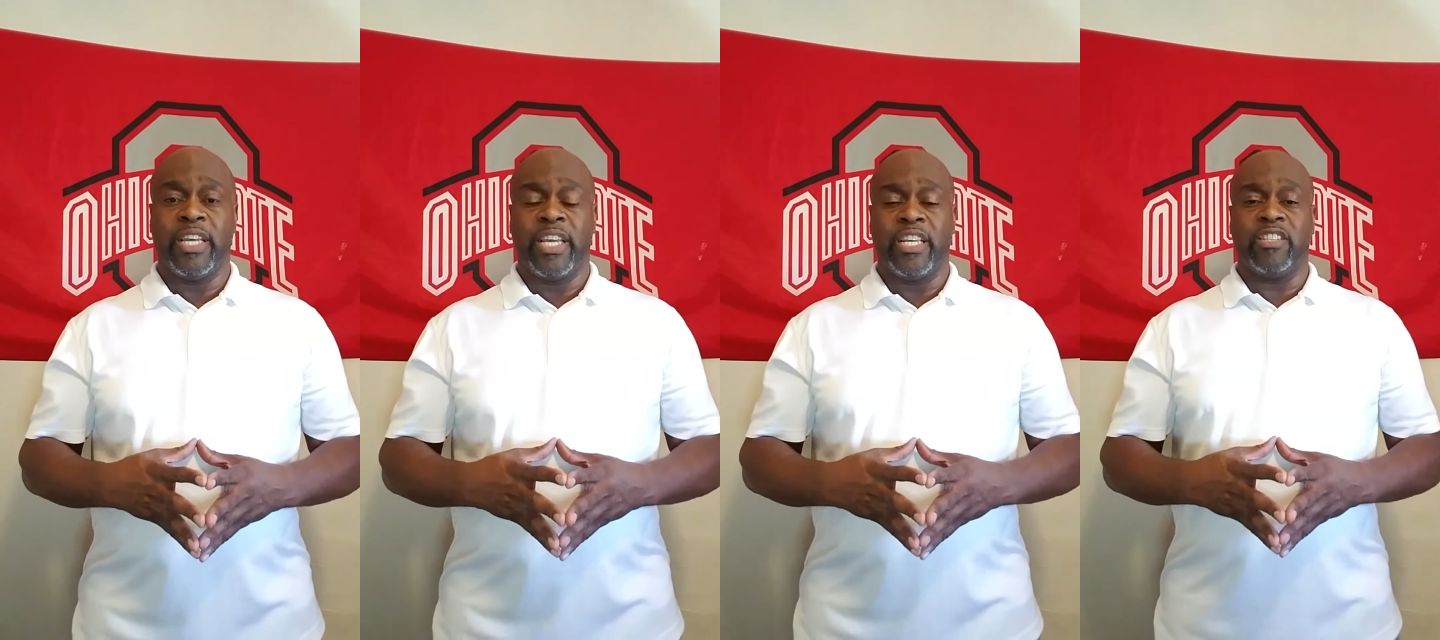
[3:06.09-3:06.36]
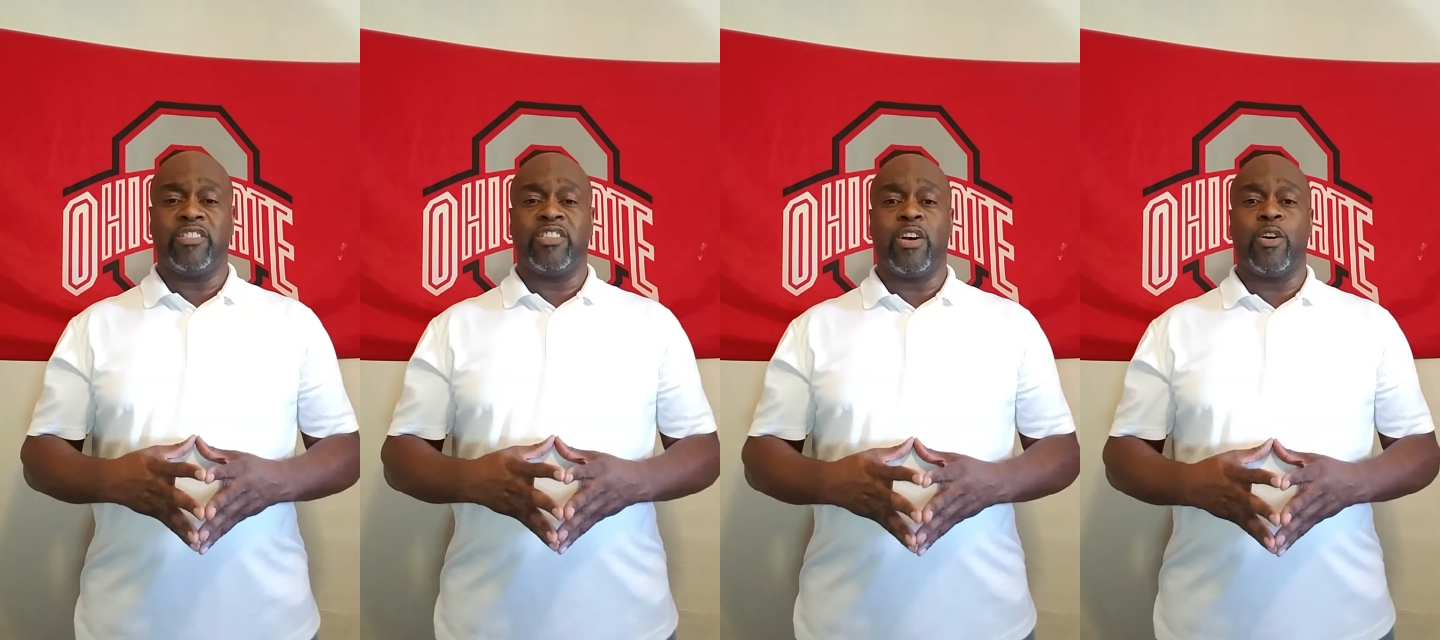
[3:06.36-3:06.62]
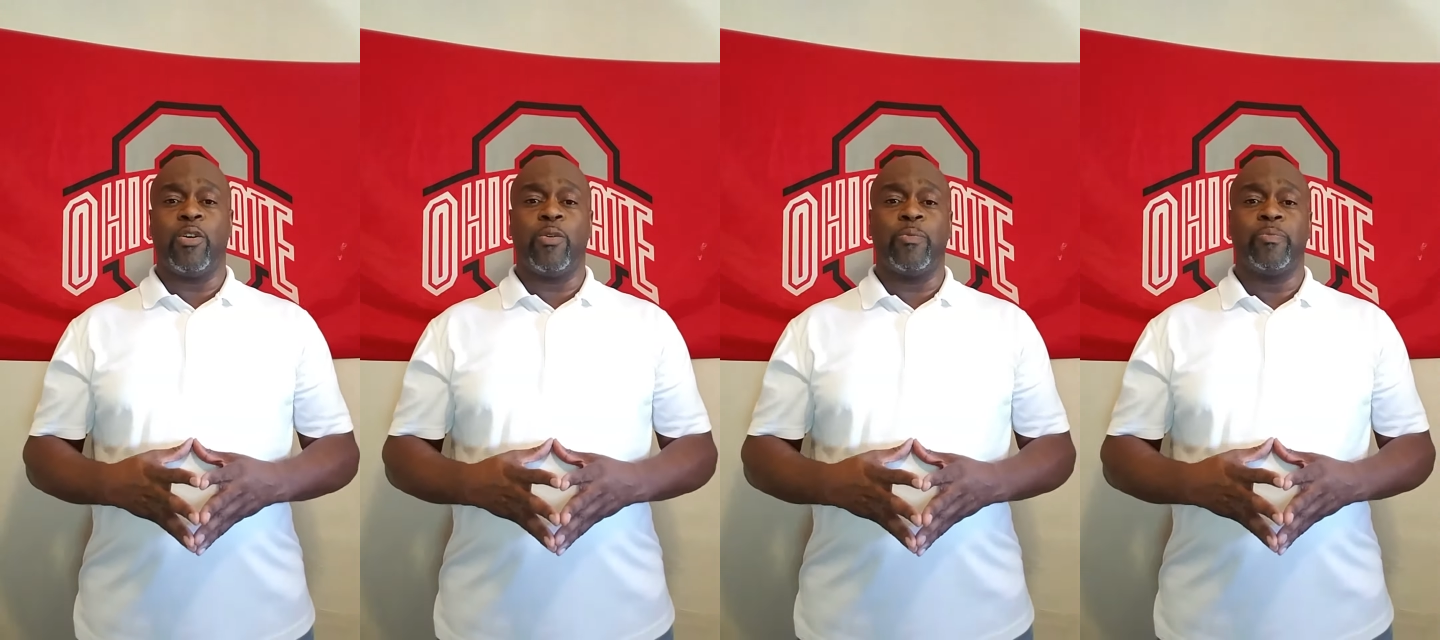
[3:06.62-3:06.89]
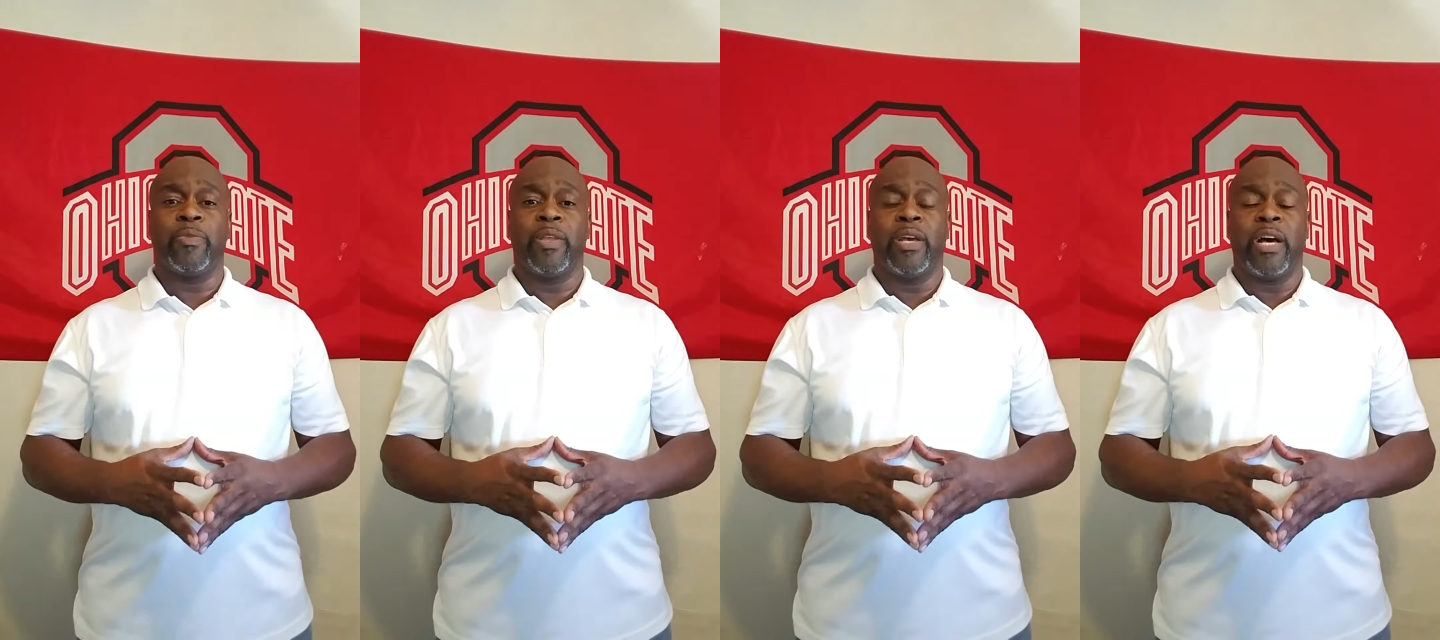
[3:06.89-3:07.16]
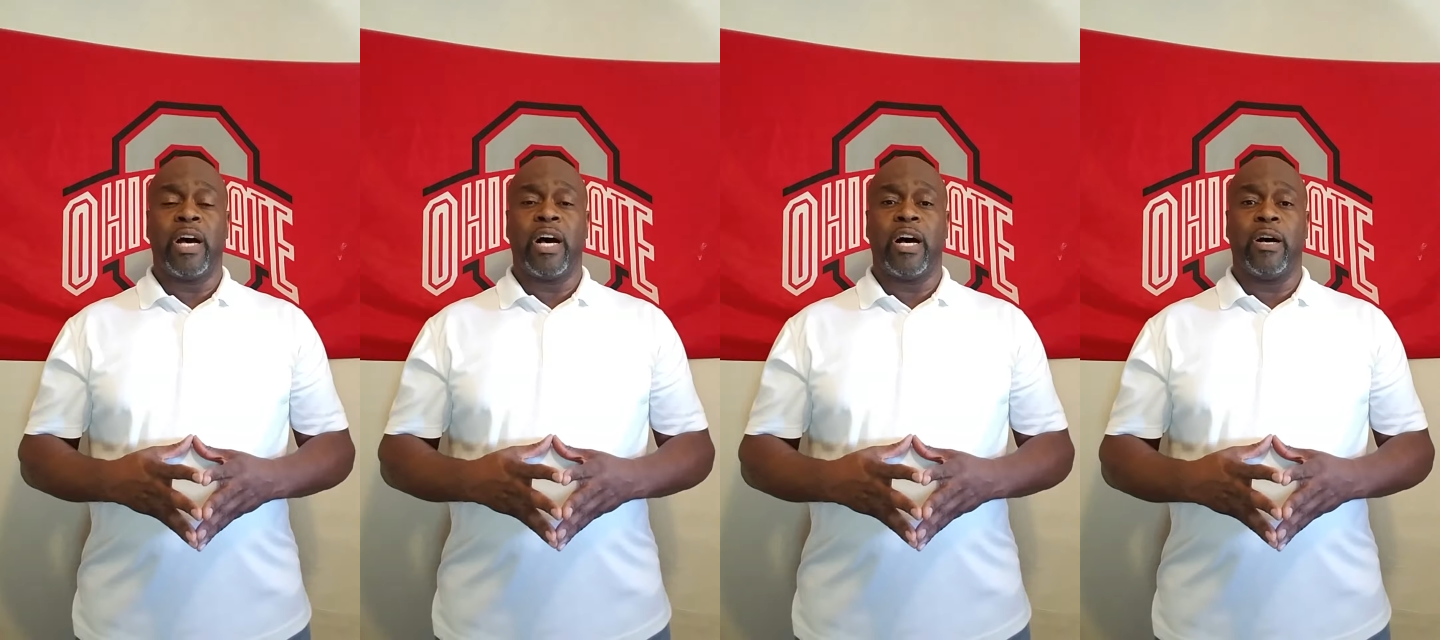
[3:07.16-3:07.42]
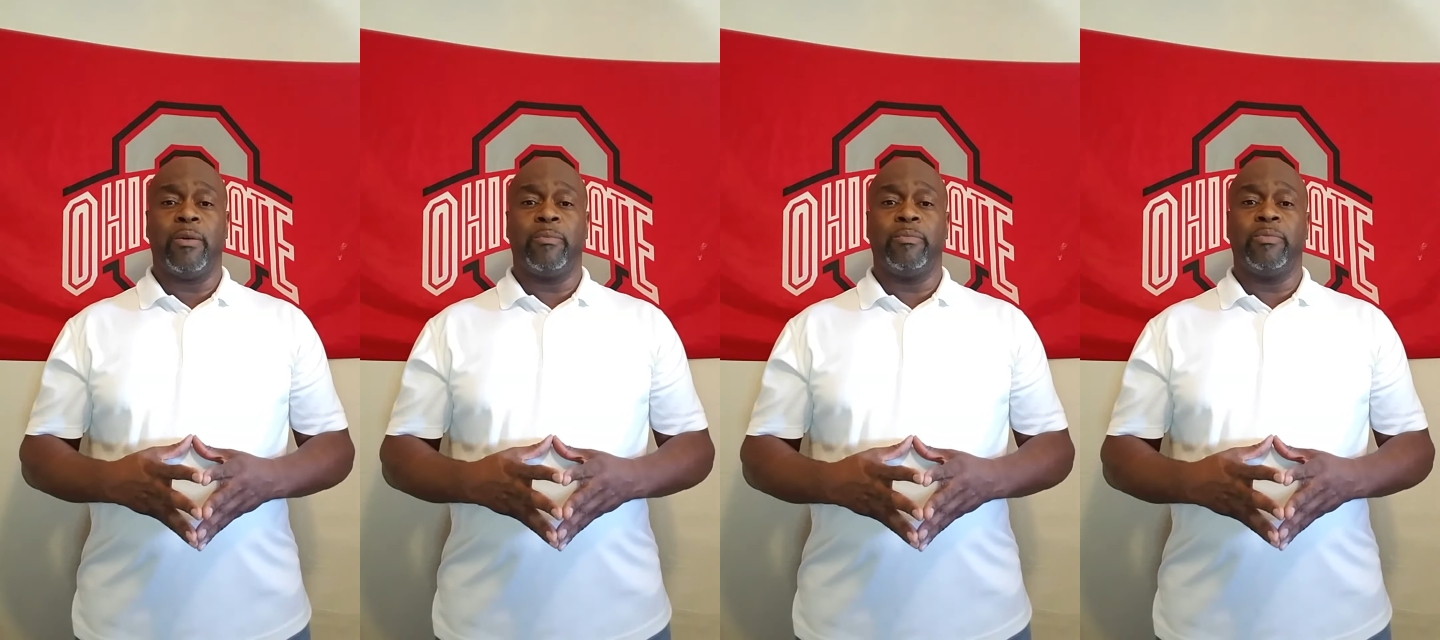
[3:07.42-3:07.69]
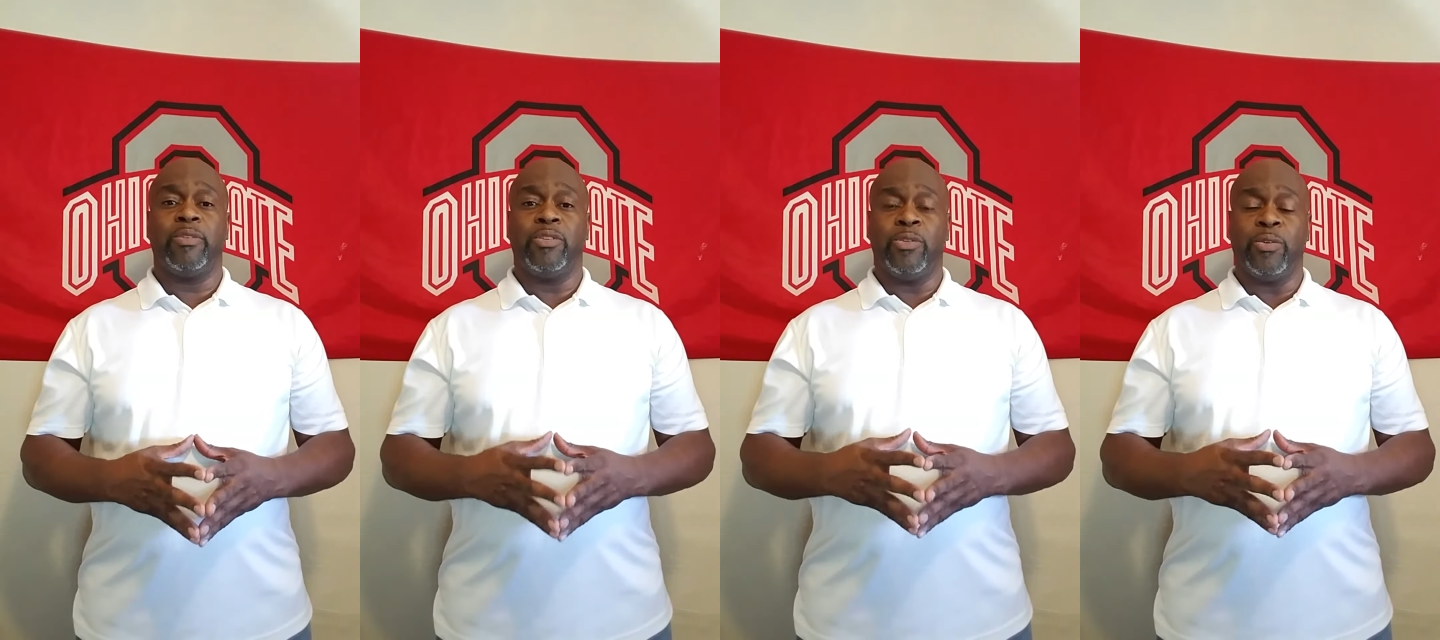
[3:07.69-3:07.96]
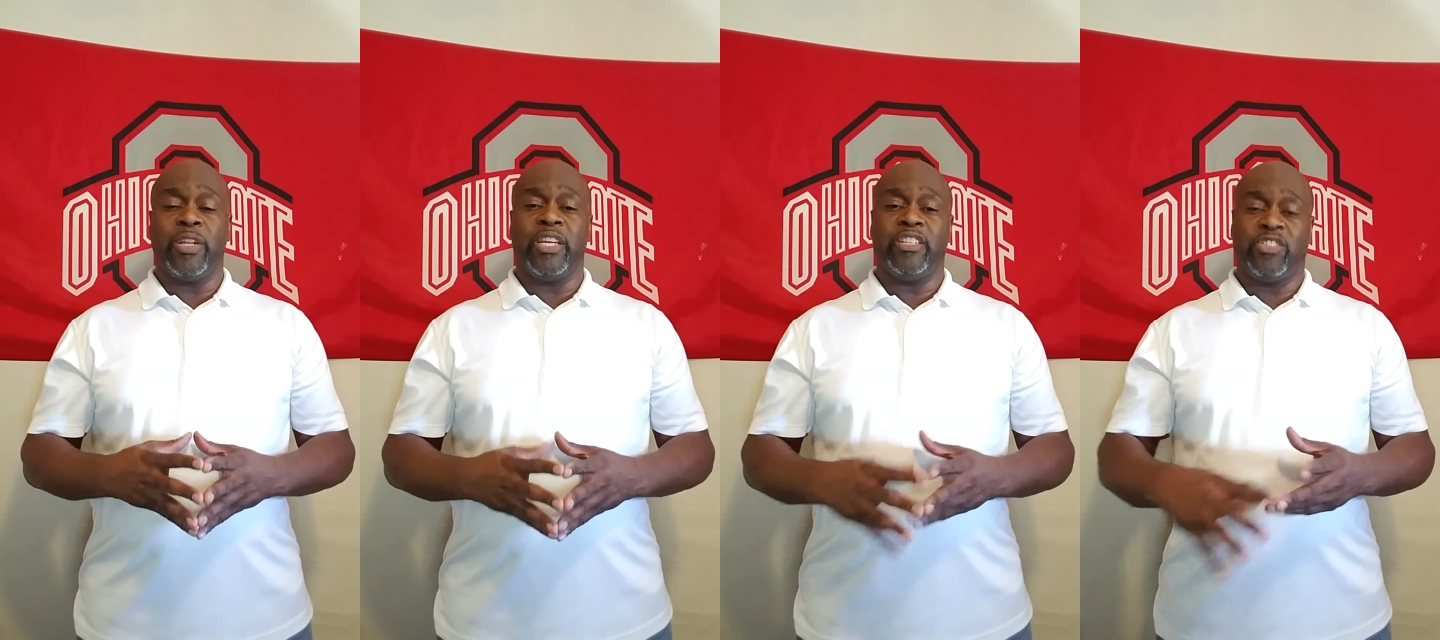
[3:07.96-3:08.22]
And so um,
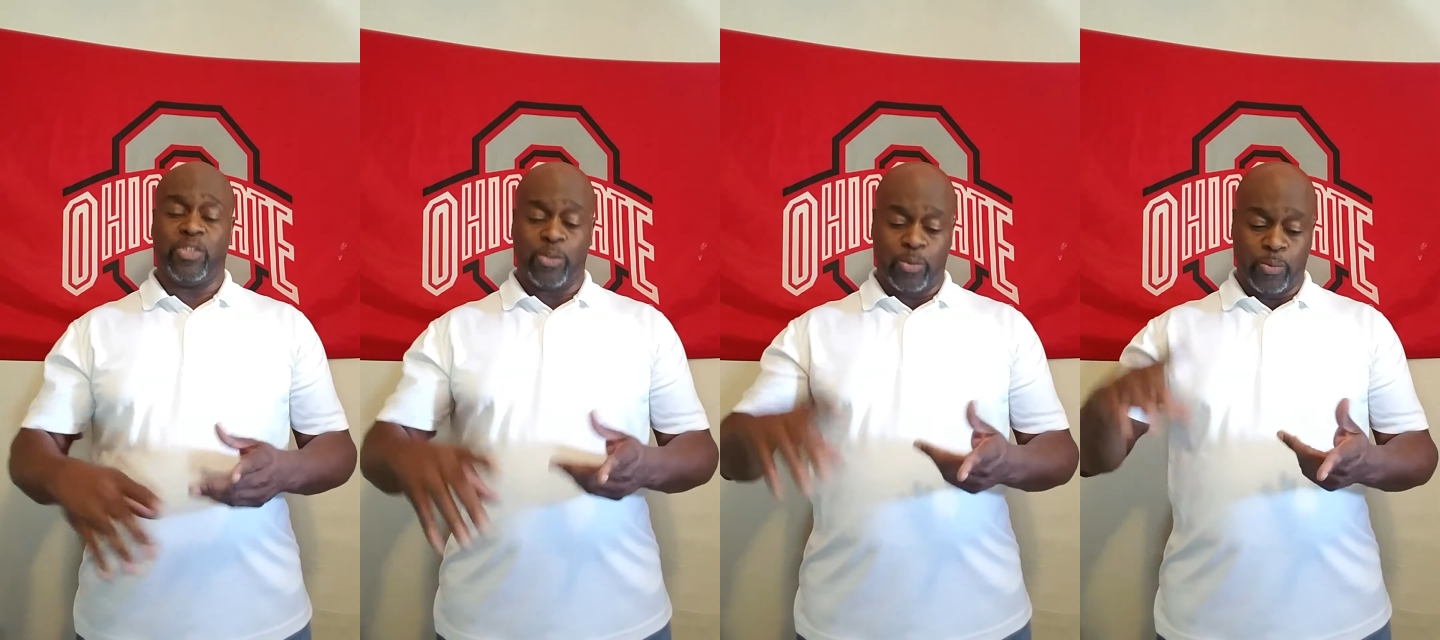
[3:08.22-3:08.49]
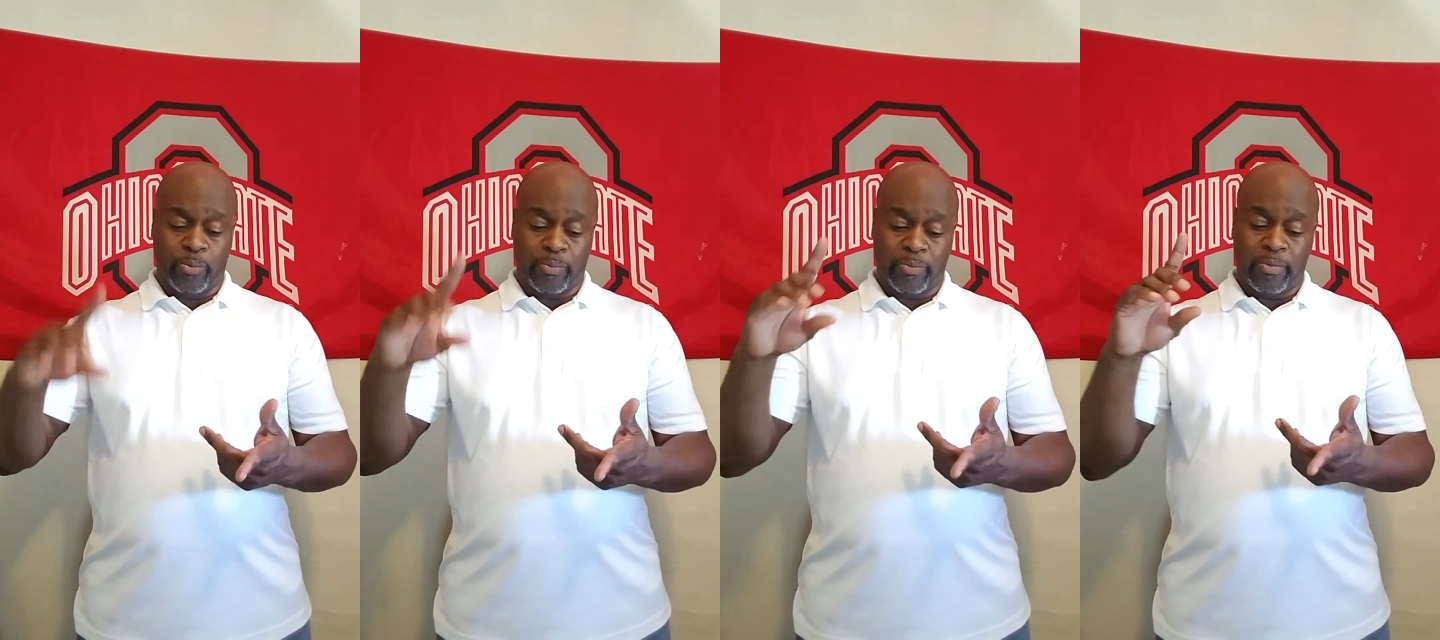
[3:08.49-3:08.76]
you need to